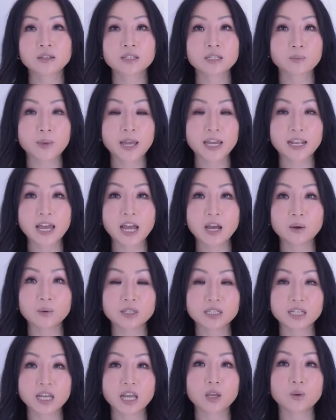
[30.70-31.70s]
spend our
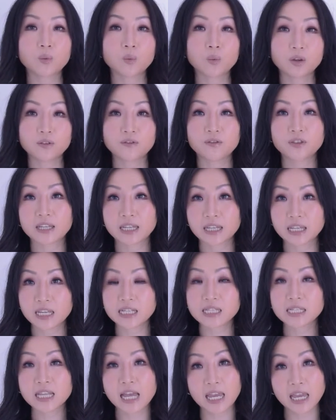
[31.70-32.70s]
day with the
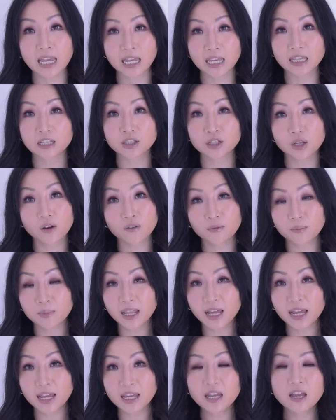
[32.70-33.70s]
kids in the soft
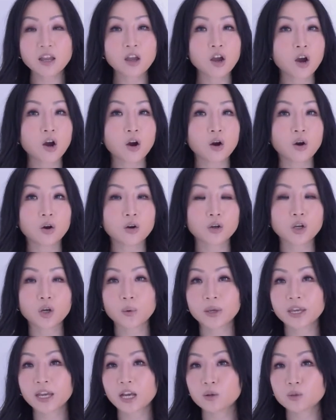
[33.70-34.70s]
play, or
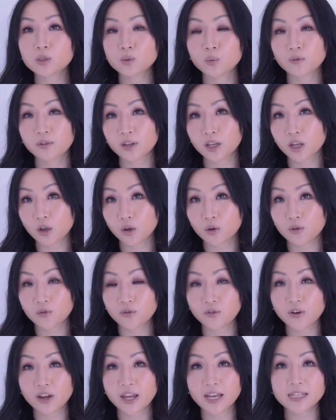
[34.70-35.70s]
going out with a
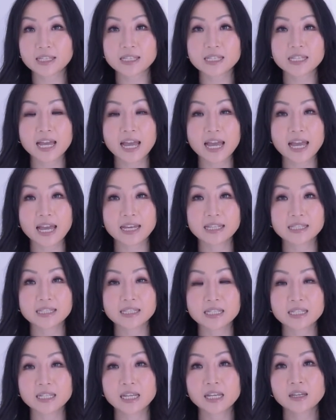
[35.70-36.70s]
girlfriend
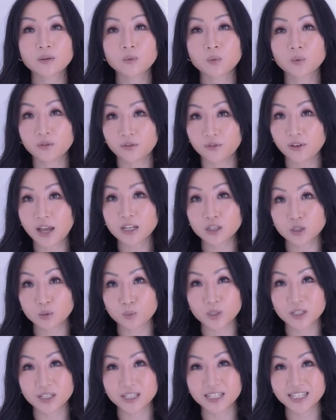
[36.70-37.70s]
and with
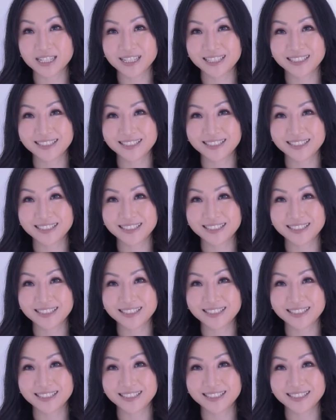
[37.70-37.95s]
husband.